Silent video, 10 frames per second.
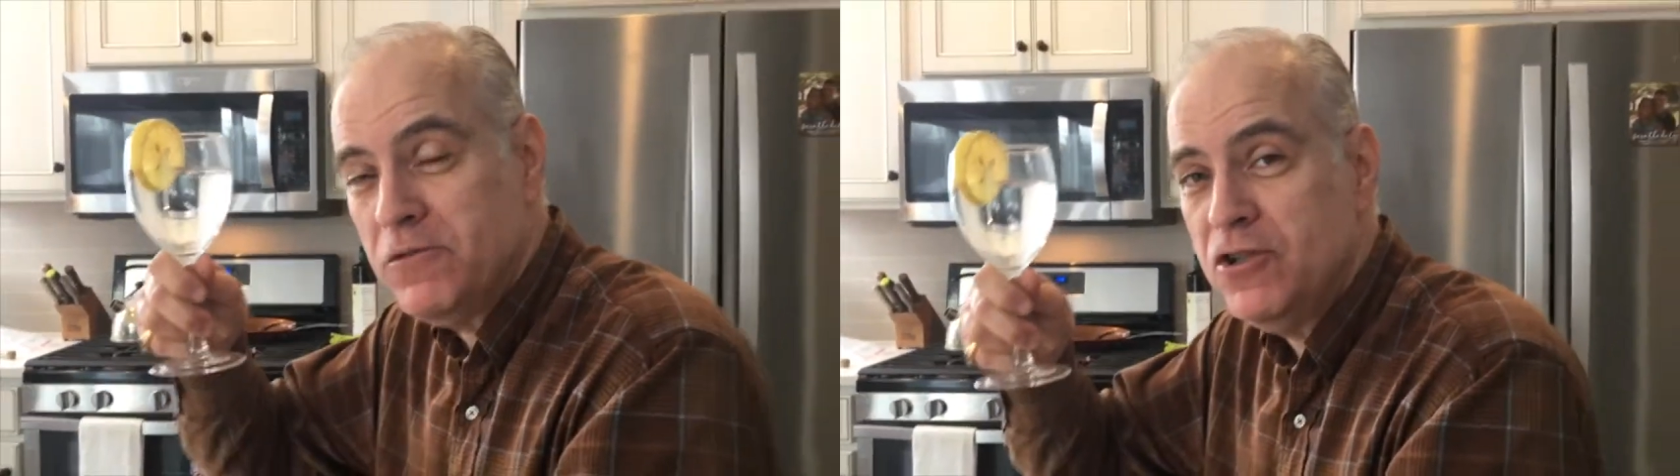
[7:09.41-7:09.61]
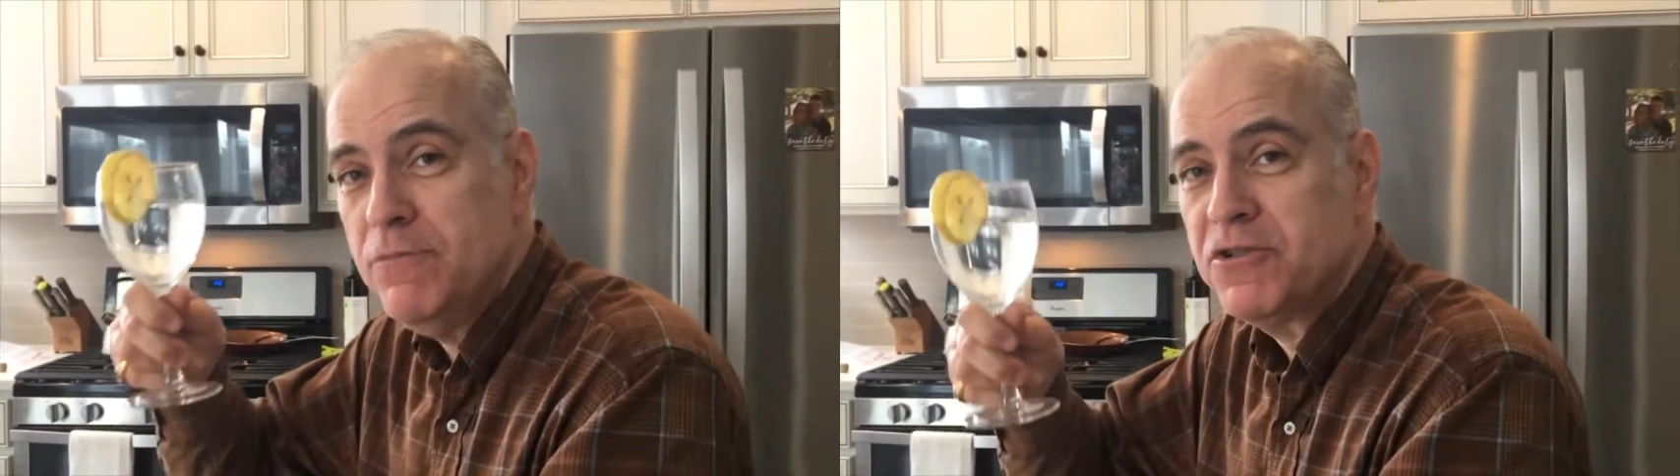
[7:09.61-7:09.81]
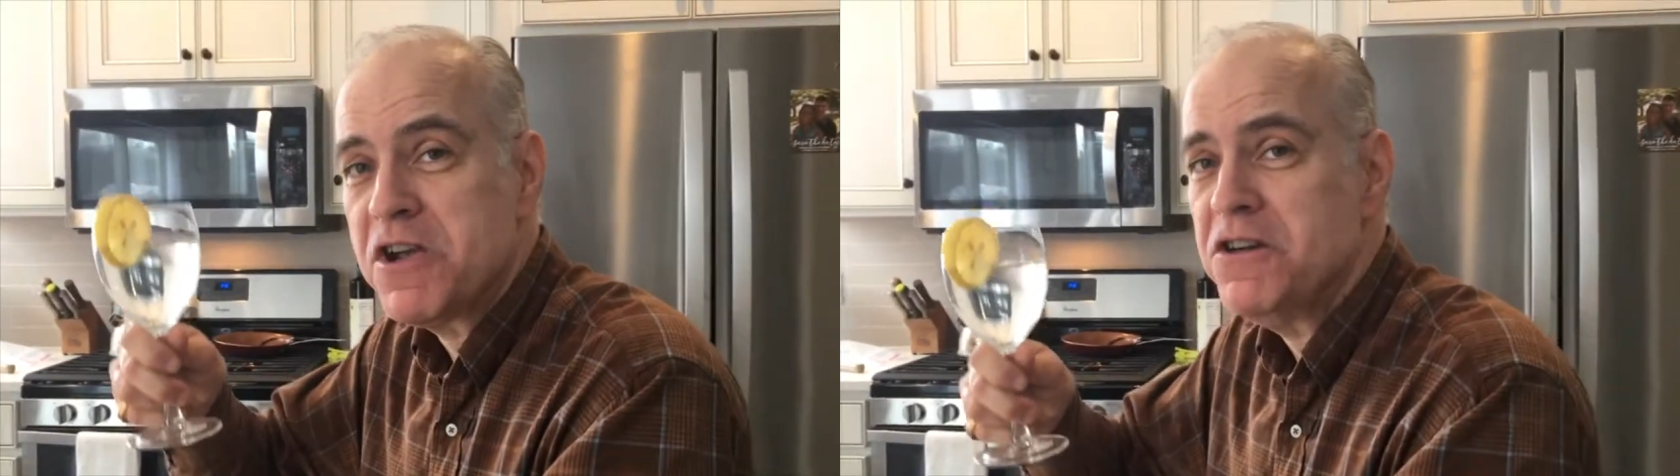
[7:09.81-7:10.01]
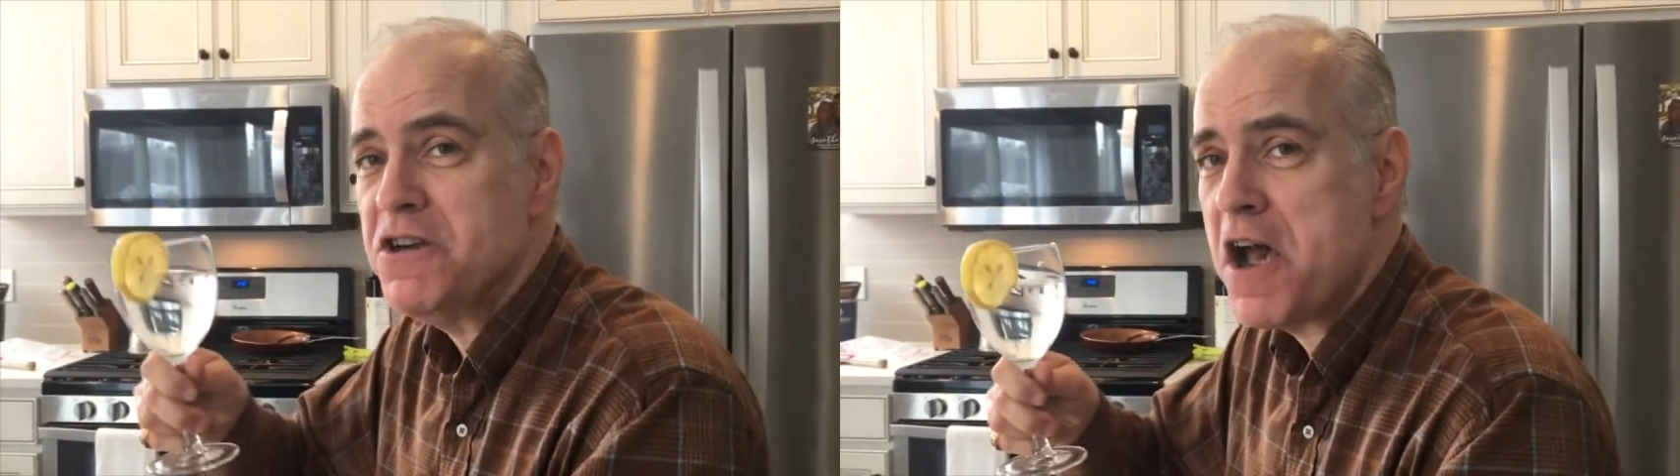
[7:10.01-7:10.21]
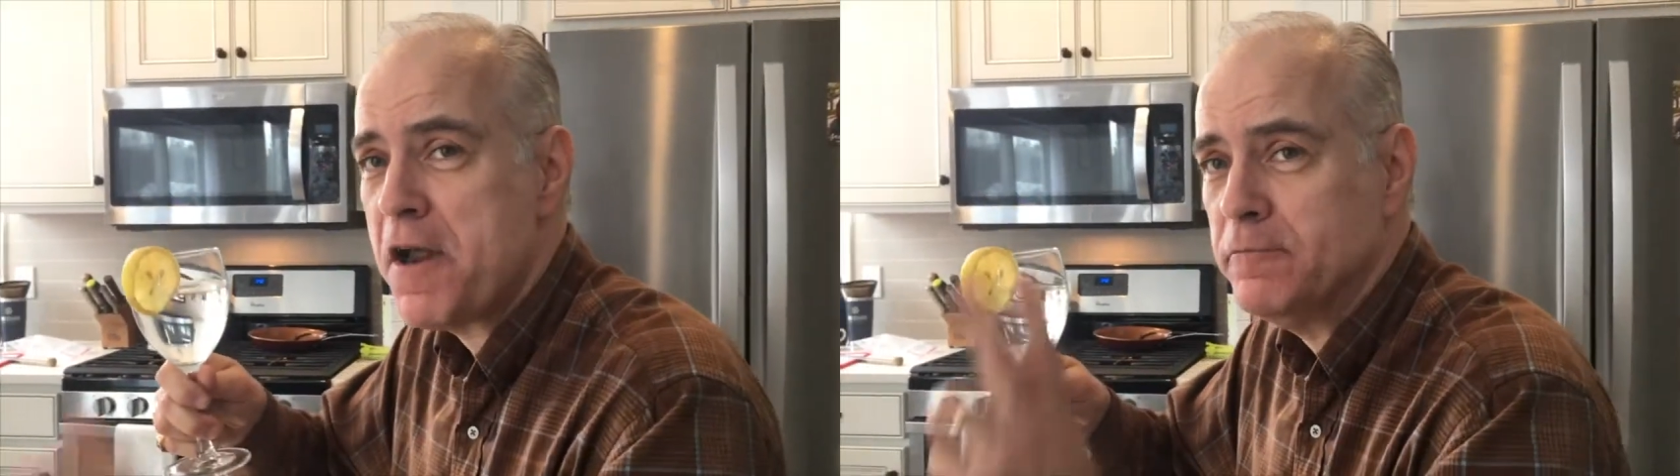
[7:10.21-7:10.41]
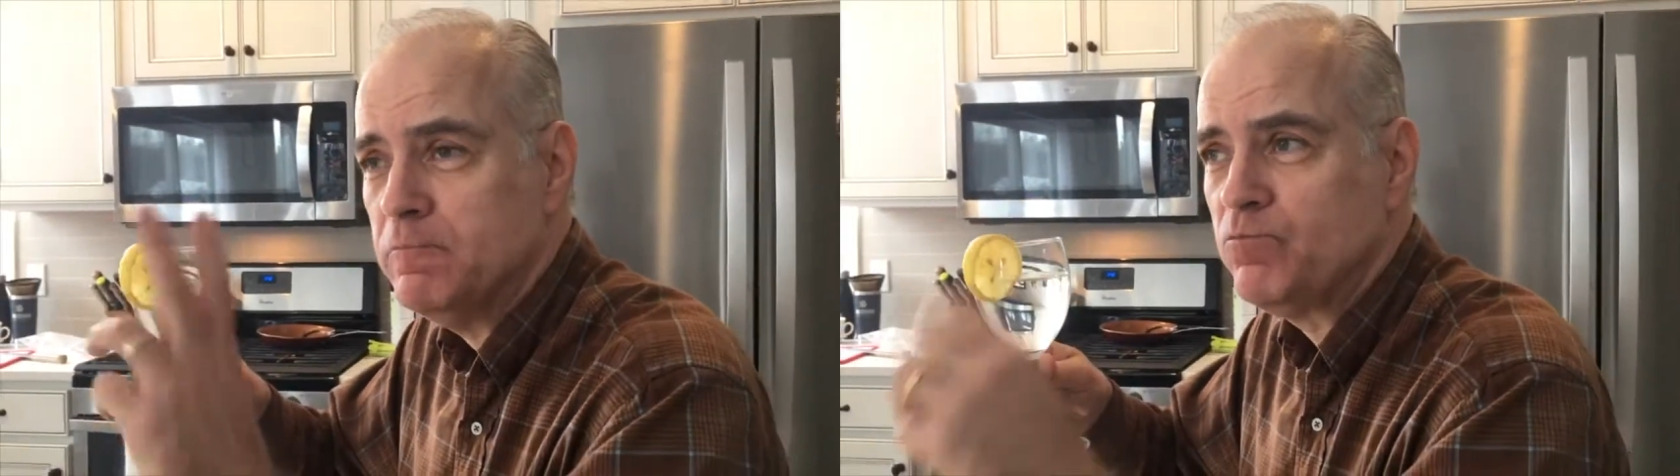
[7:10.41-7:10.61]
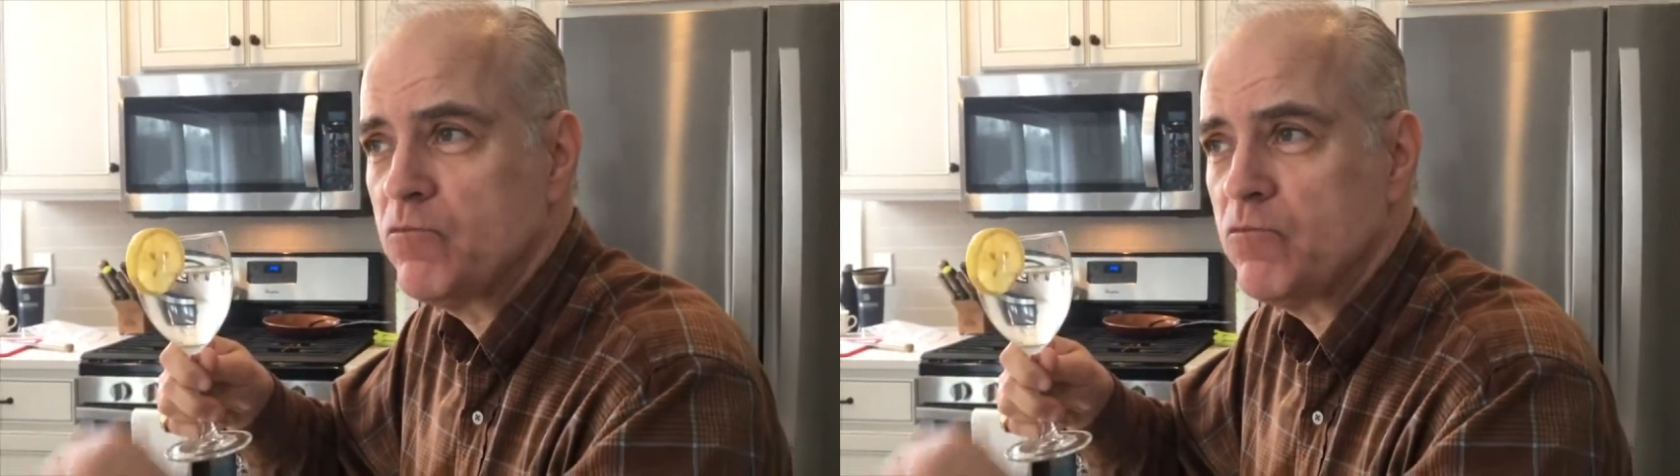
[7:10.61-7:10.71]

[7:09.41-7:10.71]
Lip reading: Cheapskate Dad.